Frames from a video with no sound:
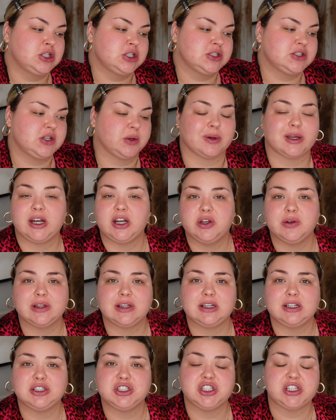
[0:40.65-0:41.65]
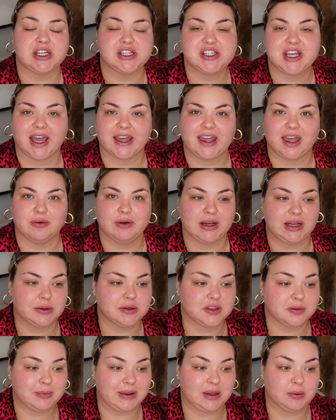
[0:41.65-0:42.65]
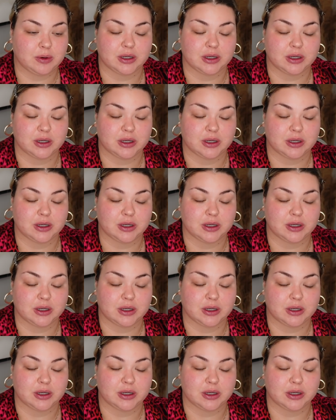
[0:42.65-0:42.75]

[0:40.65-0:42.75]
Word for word: So we're gonna do a little chit chat, get ready with me.